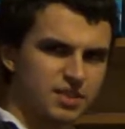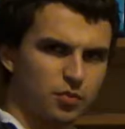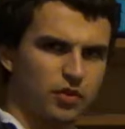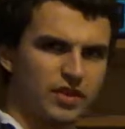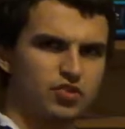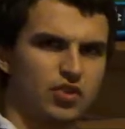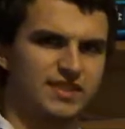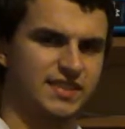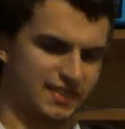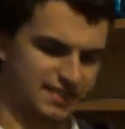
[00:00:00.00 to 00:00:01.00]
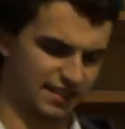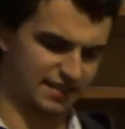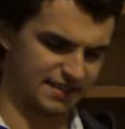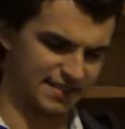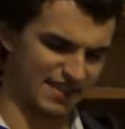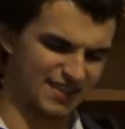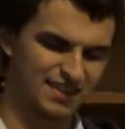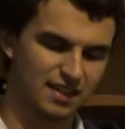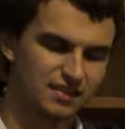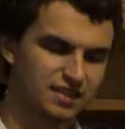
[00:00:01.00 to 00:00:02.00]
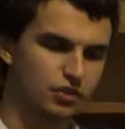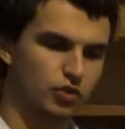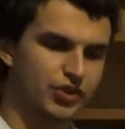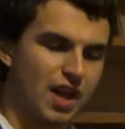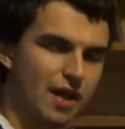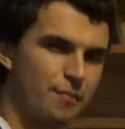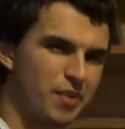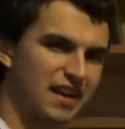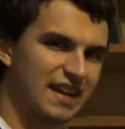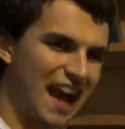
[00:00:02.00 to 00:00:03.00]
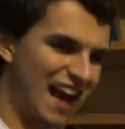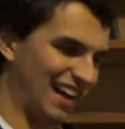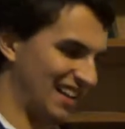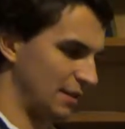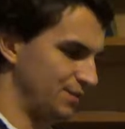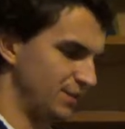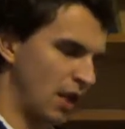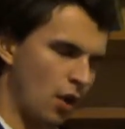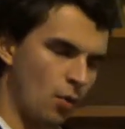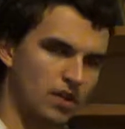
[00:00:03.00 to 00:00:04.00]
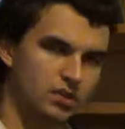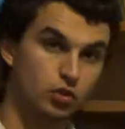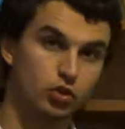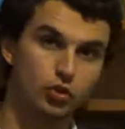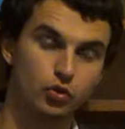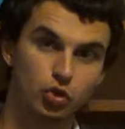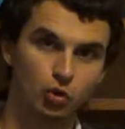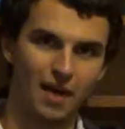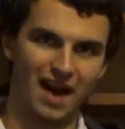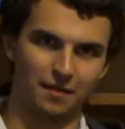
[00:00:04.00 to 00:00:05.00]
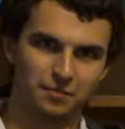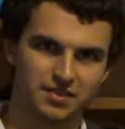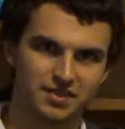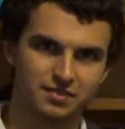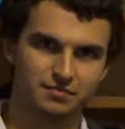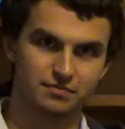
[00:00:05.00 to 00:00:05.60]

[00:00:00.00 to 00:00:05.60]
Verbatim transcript: more interesting studies then. A scientist called Begall went on Google Maps,